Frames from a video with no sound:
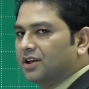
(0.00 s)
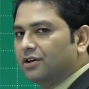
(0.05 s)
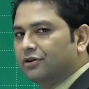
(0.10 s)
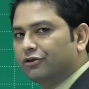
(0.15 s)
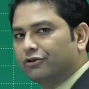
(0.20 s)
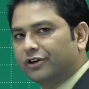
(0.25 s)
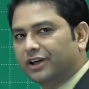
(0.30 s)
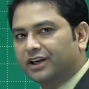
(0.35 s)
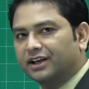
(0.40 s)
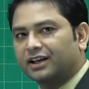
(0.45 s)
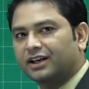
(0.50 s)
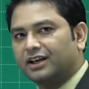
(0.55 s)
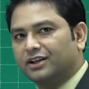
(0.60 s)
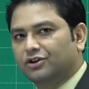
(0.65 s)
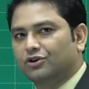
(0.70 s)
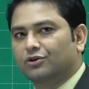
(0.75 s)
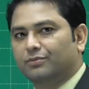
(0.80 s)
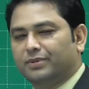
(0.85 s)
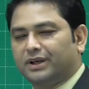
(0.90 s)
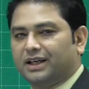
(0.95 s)
treating
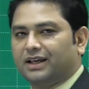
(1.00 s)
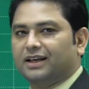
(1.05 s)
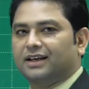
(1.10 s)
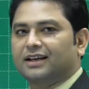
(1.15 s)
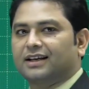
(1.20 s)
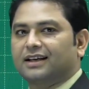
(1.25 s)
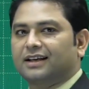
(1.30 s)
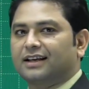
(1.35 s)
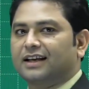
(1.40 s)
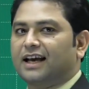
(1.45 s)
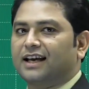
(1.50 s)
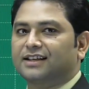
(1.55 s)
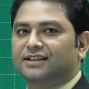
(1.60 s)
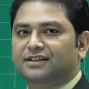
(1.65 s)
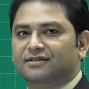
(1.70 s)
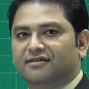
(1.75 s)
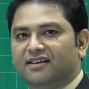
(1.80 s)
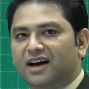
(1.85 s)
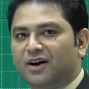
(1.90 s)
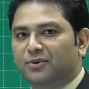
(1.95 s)
it to be
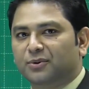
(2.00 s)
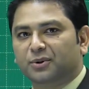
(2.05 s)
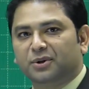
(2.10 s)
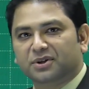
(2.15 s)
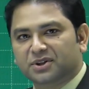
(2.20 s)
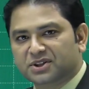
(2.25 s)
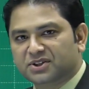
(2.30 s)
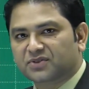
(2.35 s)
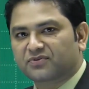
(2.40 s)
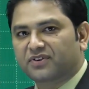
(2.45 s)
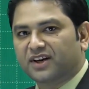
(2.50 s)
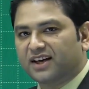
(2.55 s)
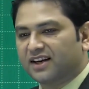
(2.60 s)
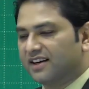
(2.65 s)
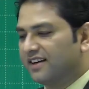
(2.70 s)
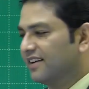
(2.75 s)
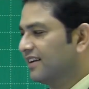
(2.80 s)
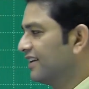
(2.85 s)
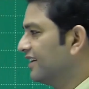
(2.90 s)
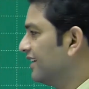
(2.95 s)
nice round
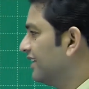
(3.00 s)
sphere.